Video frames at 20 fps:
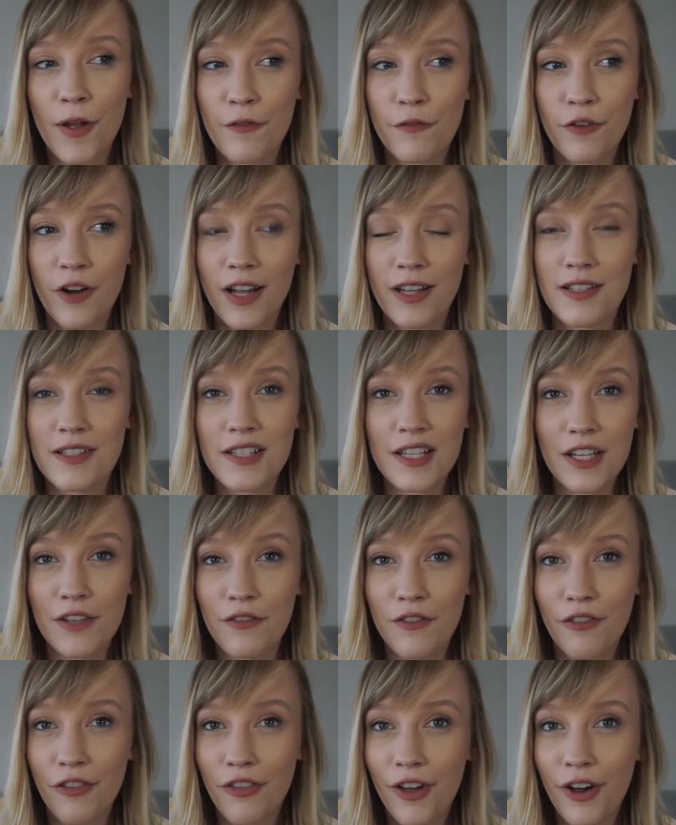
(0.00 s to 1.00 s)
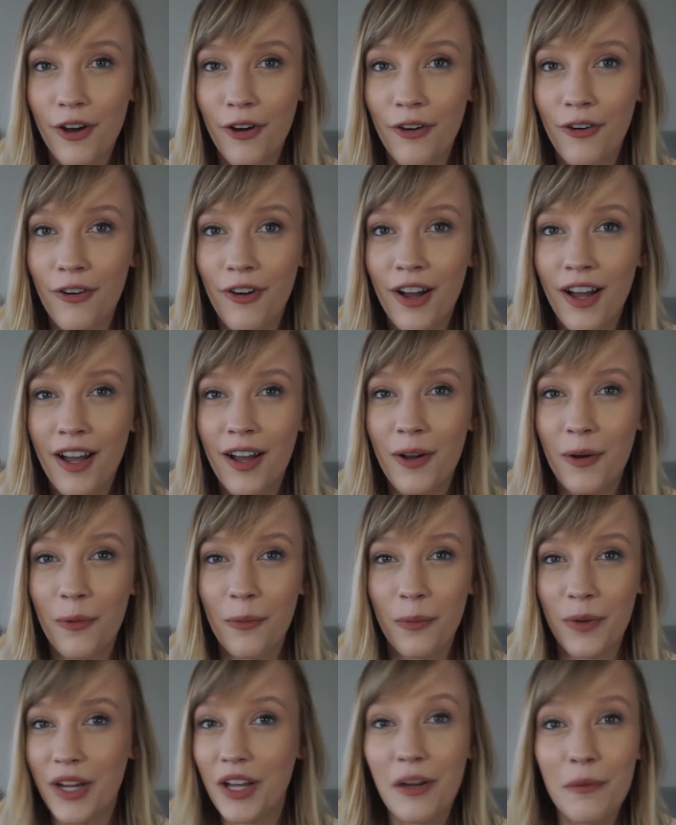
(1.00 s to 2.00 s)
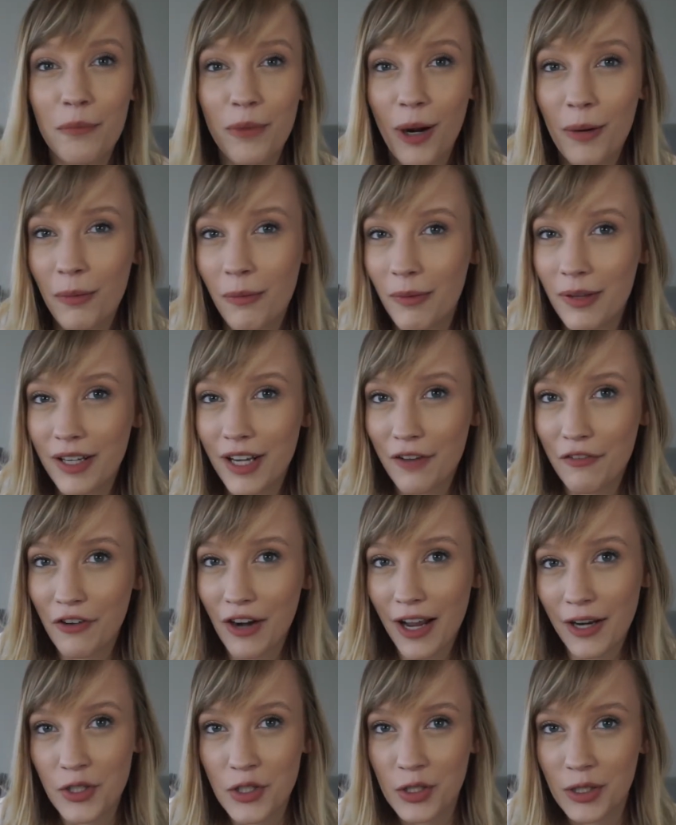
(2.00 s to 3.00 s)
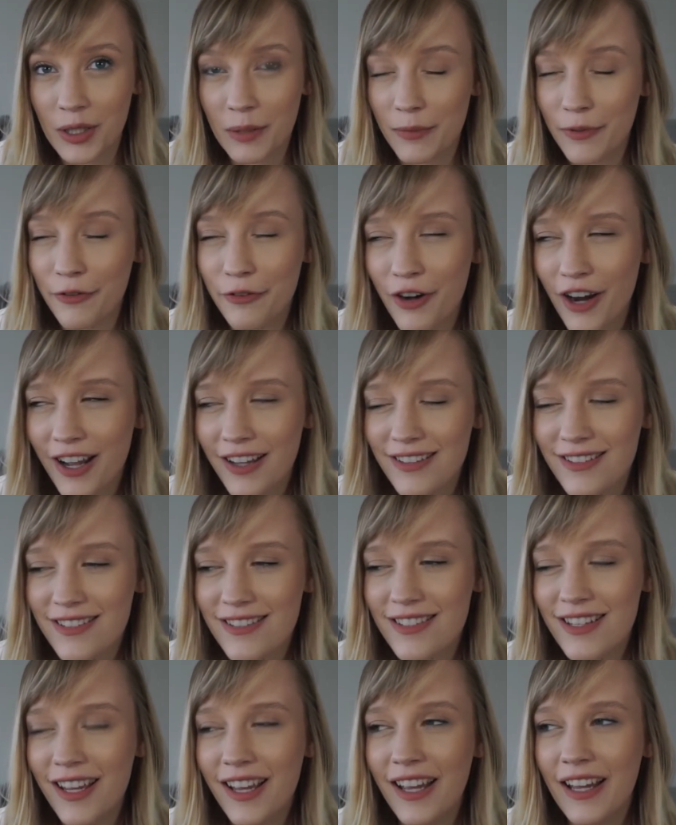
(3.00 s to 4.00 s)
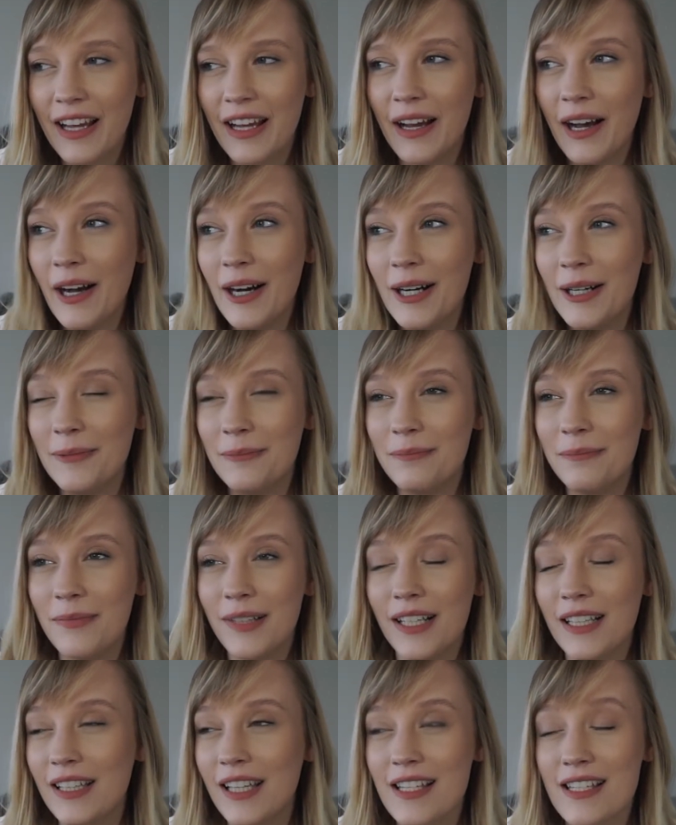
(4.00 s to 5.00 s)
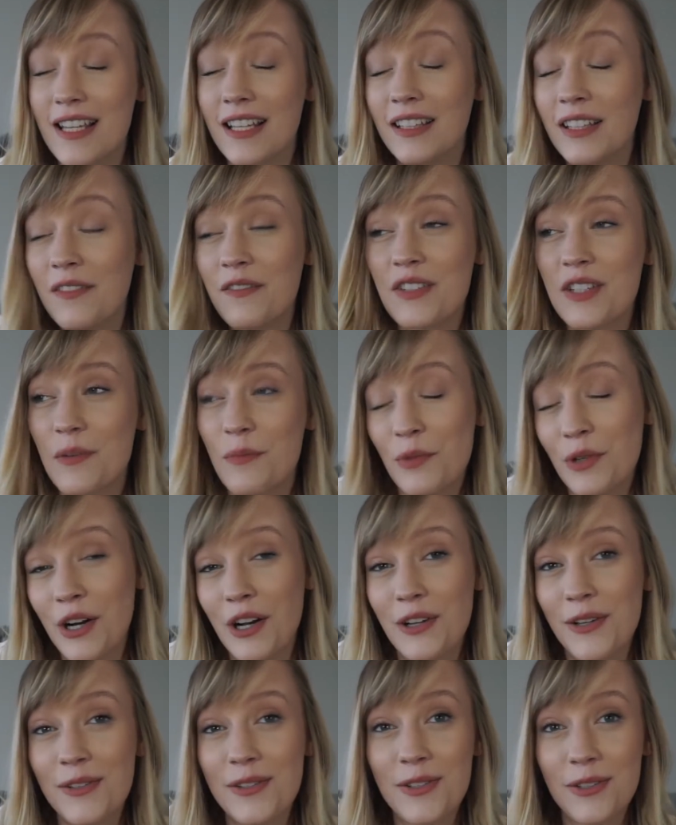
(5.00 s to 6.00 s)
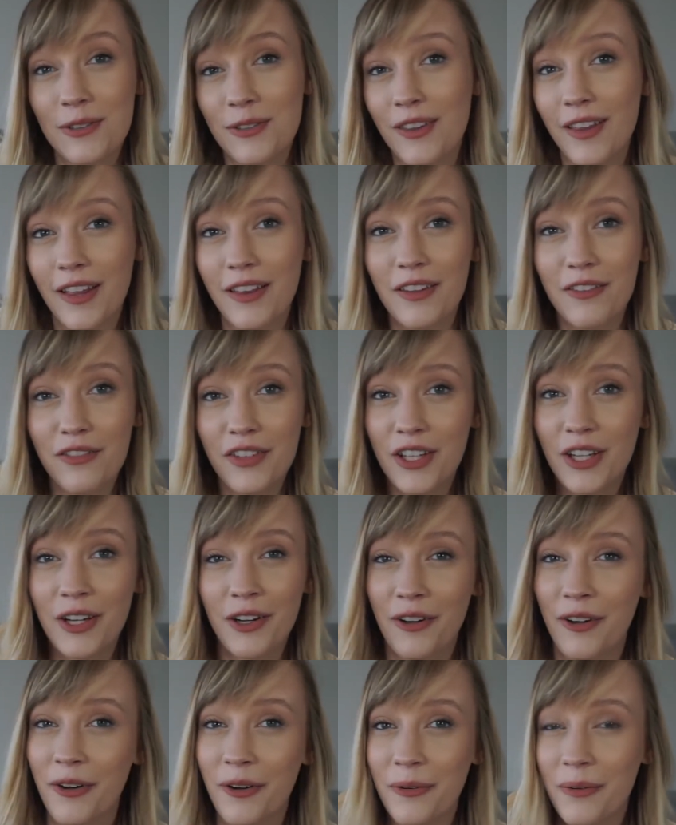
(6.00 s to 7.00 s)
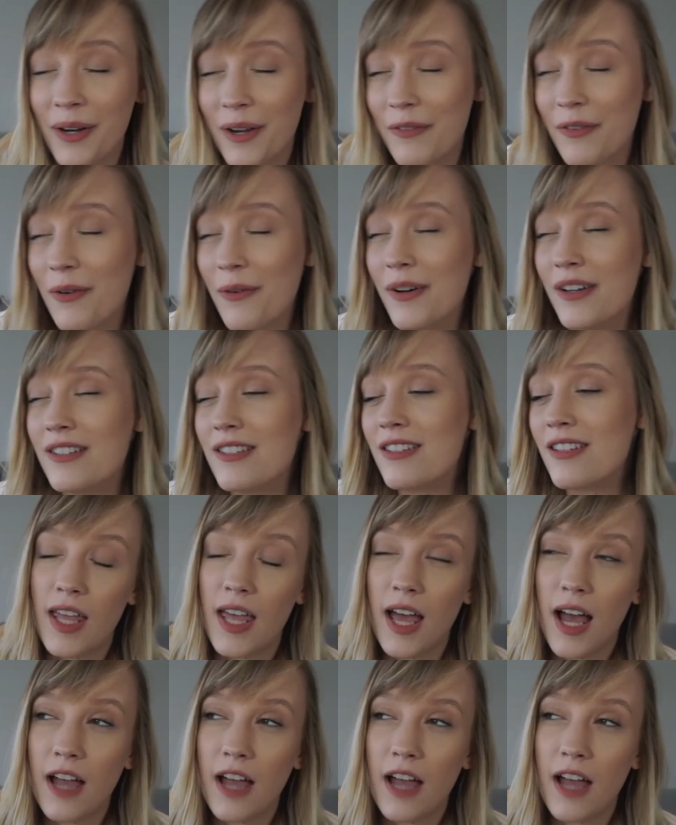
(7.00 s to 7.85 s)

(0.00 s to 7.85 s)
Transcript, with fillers: friends even though we could probably never actually be friends um, unless I lived somewhere else or they lived here or whatever it was.